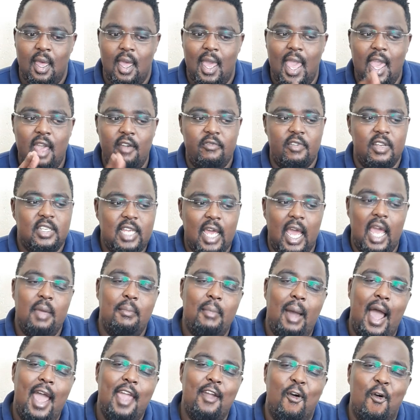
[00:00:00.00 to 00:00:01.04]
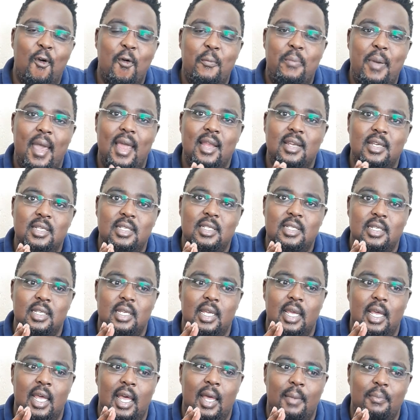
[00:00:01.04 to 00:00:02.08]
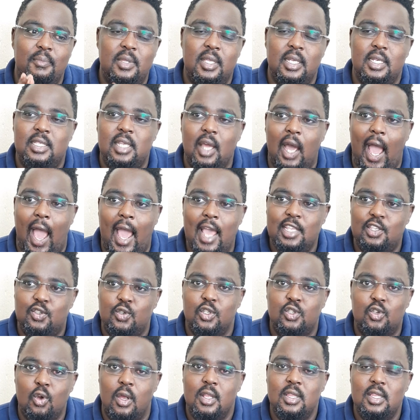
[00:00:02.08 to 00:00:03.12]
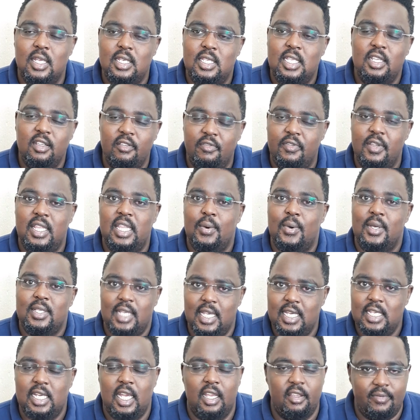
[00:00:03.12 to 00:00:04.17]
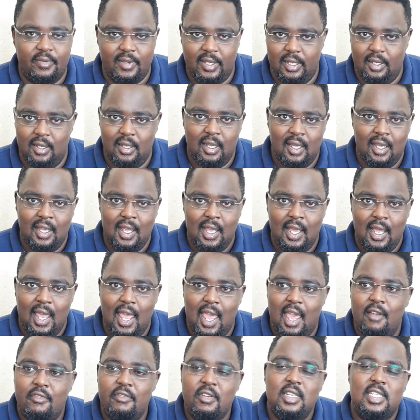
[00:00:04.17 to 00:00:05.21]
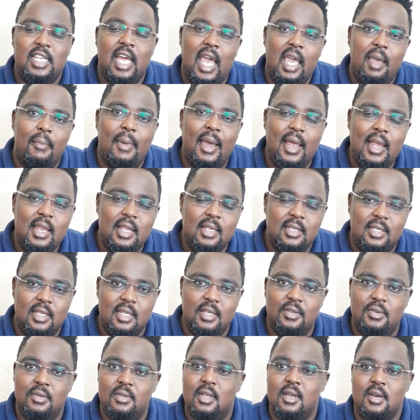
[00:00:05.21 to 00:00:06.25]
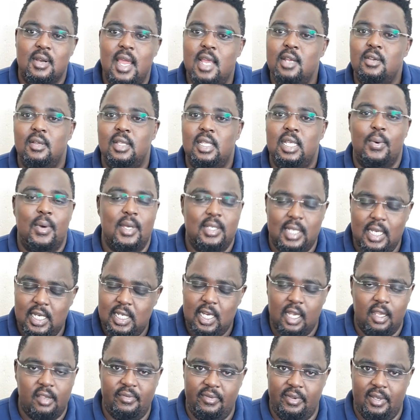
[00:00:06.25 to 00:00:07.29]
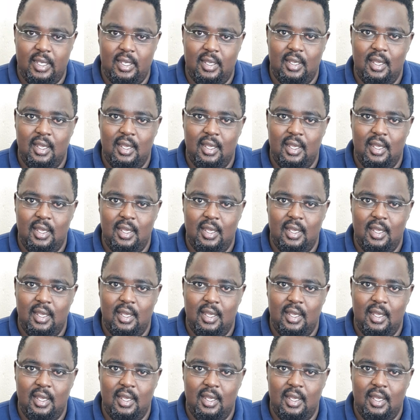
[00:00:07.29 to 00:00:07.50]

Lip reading: Every time I opened, I switched on the TV, there was HIV. Every time I listened to the radio, there was HIV.